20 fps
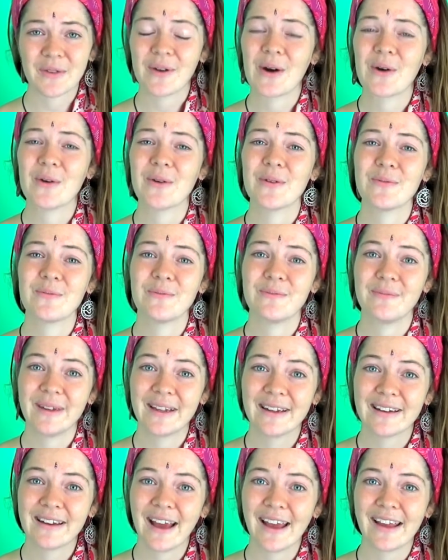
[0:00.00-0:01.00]
Well,
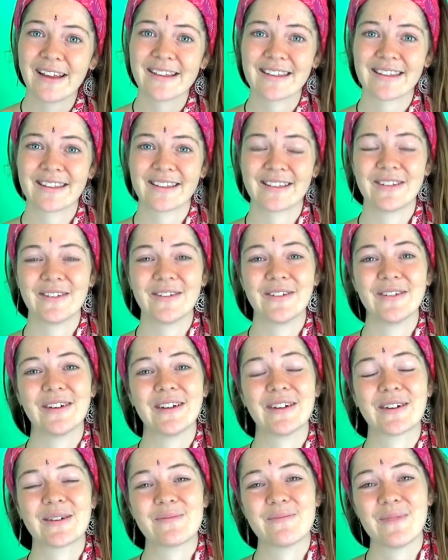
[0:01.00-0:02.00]
be nice to
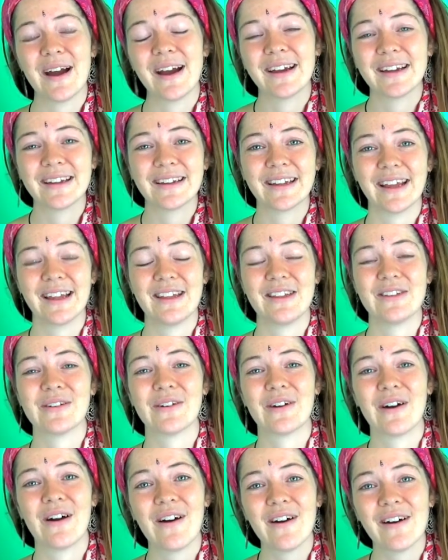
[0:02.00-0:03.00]
your mind and
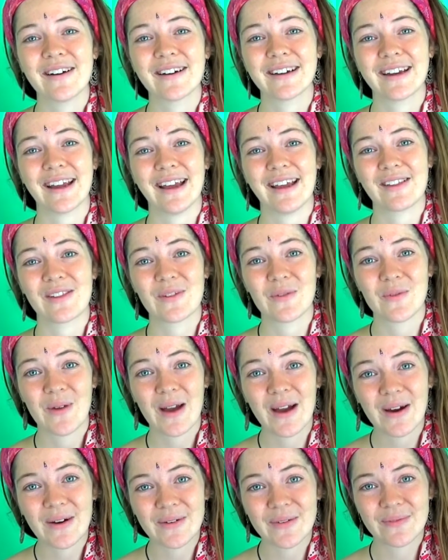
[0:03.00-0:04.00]
your heart as
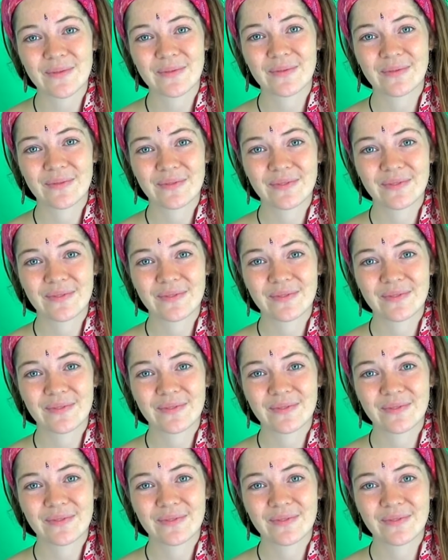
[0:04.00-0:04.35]
well.